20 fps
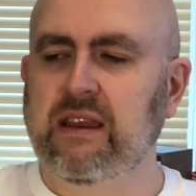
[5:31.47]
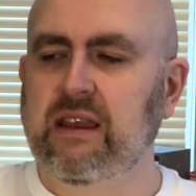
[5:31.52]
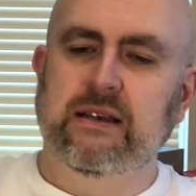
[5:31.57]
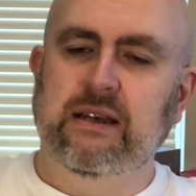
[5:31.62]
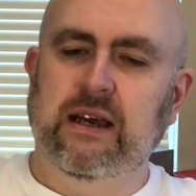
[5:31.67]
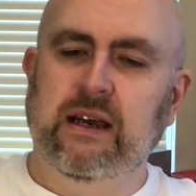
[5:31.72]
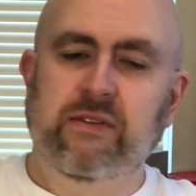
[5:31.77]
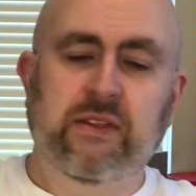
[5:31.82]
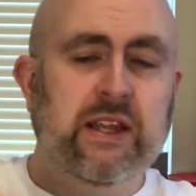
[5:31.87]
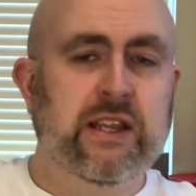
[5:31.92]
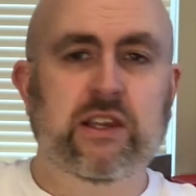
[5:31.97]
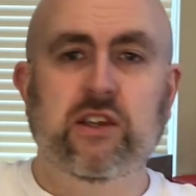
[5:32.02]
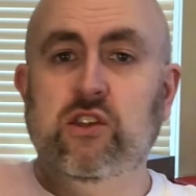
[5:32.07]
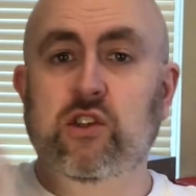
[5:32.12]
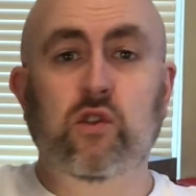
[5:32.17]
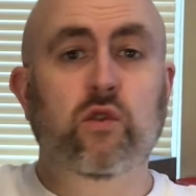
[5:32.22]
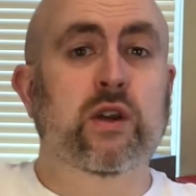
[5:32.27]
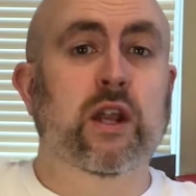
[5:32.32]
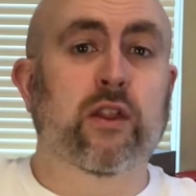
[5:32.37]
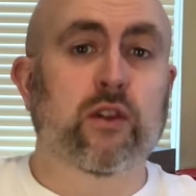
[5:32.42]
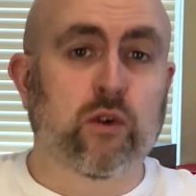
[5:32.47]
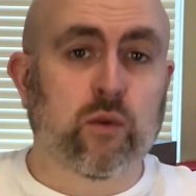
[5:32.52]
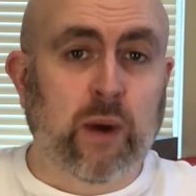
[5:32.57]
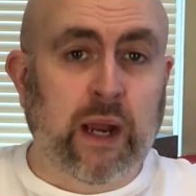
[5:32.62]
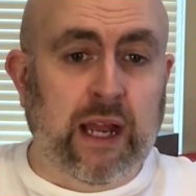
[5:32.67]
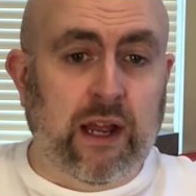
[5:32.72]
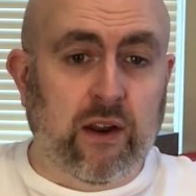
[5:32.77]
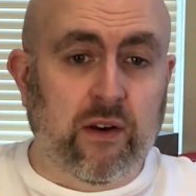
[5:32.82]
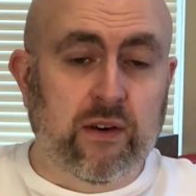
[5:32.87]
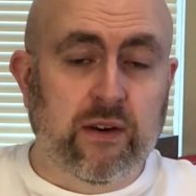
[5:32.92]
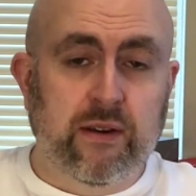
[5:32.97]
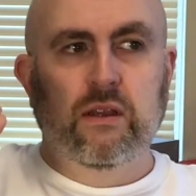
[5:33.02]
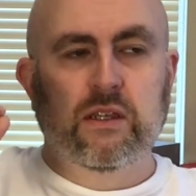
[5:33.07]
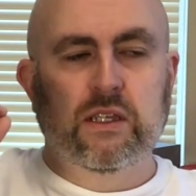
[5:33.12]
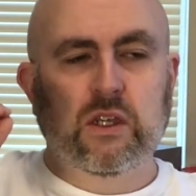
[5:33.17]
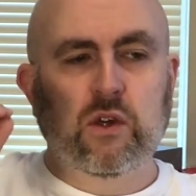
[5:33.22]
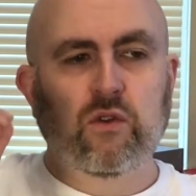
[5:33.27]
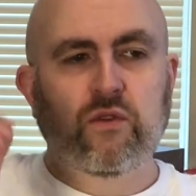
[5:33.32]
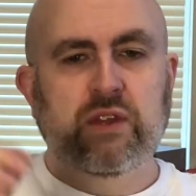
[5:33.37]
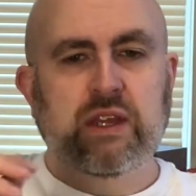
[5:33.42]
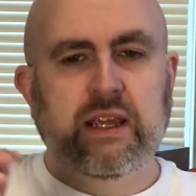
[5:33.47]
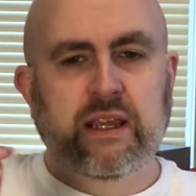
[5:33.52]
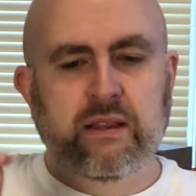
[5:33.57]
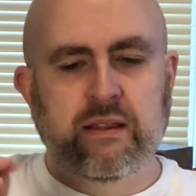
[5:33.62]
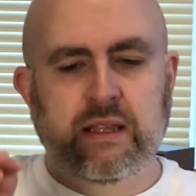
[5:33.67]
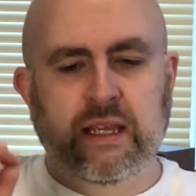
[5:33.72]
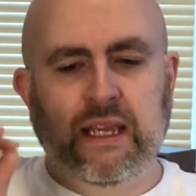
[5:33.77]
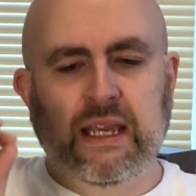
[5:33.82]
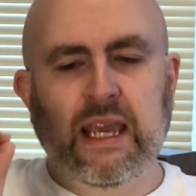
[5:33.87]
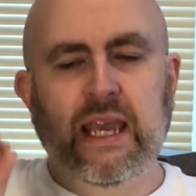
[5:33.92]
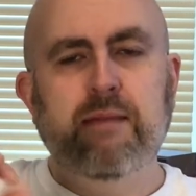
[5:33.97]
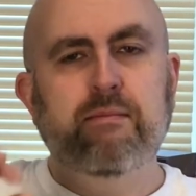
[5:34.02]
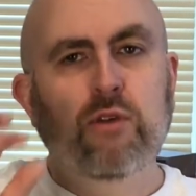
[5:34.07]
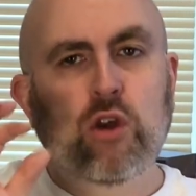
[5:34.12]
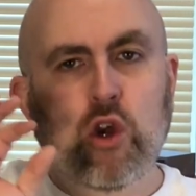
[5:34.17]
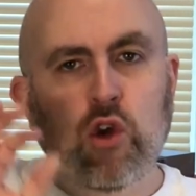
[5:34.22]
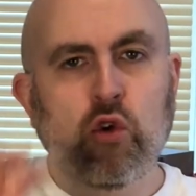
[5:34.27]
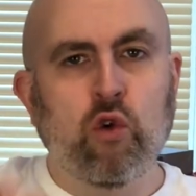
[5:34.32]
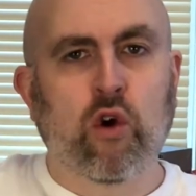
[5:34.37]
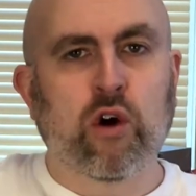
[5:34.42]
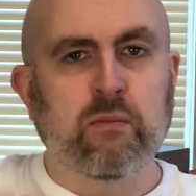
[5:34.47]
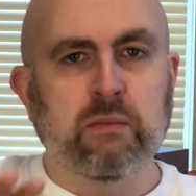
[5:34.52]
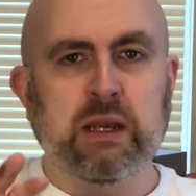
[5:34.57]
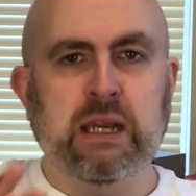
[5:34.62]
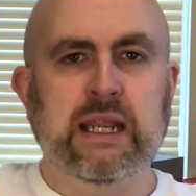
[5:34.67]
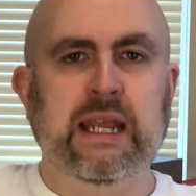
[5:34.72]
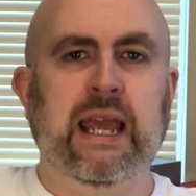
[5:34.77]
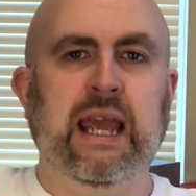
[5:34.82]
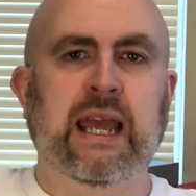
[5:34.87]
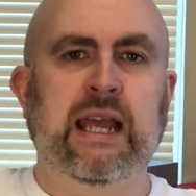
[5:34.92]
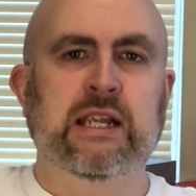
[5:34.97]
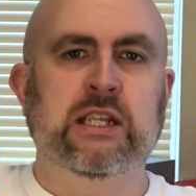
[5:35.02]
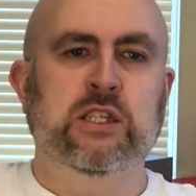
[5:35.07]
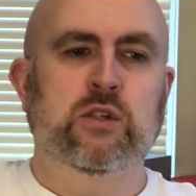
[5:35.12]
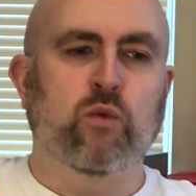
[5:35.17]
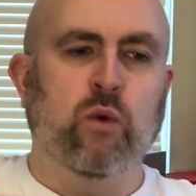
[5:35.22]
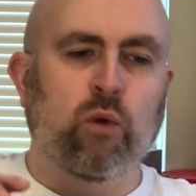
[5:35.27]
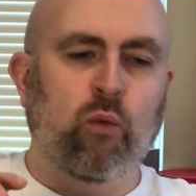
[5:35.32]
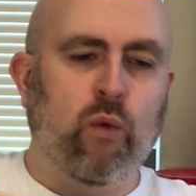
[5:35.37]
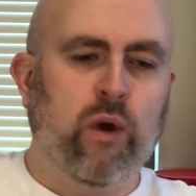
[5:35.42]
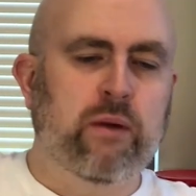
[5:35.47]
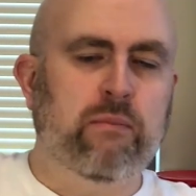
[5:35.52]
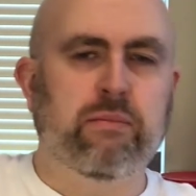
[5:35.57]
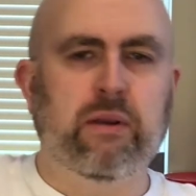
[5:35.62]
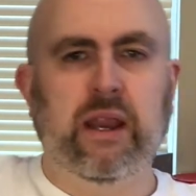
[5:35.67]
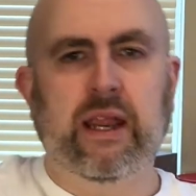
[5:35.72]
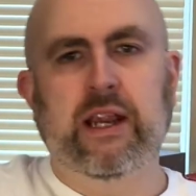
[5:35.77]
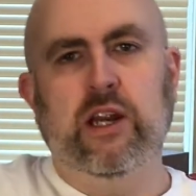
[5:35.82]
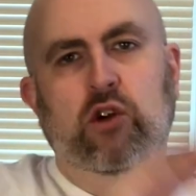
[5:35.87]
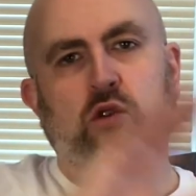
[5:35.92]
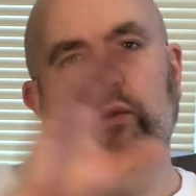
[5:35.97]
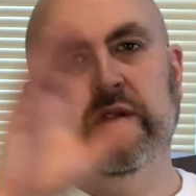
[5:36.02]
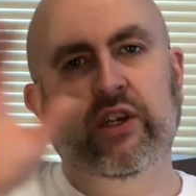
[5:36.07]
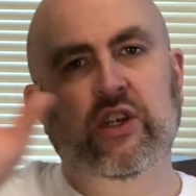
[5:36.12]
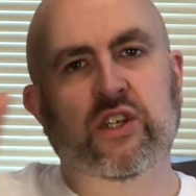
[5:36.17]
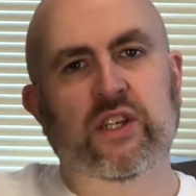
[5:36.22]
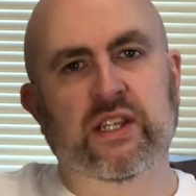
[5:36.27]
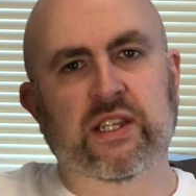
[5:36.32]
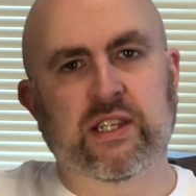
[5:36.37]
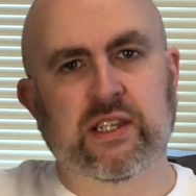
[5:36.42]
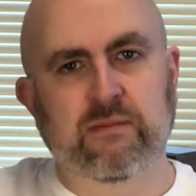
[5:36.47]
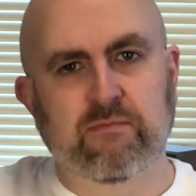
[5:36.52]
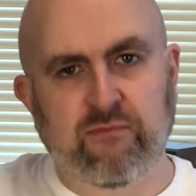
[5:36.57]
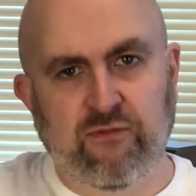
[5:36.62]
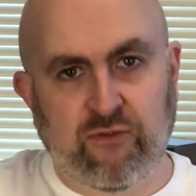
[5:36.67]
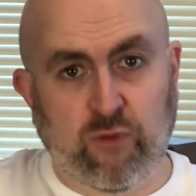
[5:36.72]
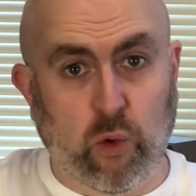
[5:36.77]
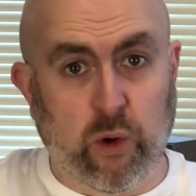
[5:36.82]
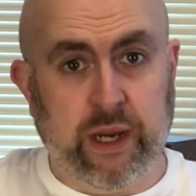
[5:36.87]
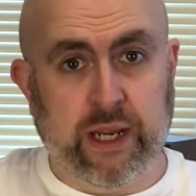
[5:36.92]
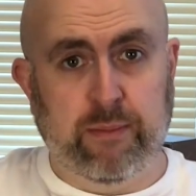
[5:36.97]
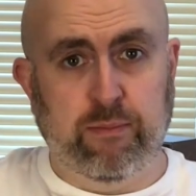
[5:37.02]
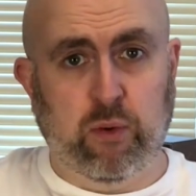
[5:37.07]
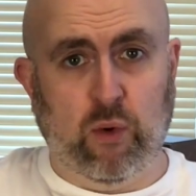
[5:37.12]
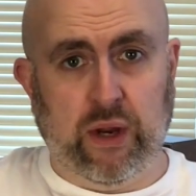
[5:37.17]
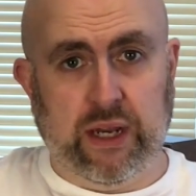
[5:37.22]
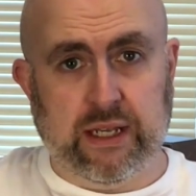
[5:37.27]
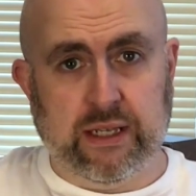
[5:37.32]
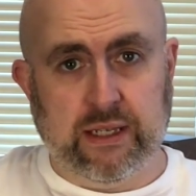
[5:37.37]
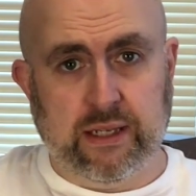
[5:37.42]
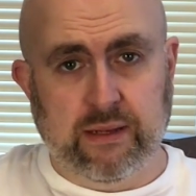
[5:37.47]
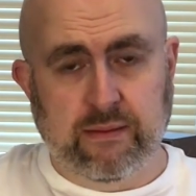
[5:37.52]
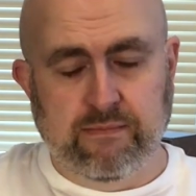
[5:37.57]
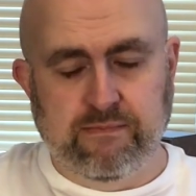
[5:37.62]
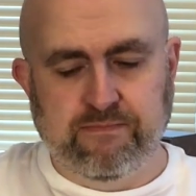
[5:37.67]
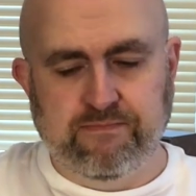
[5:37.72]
Then you do another round. So the game normally ends when one player reaches 40 points.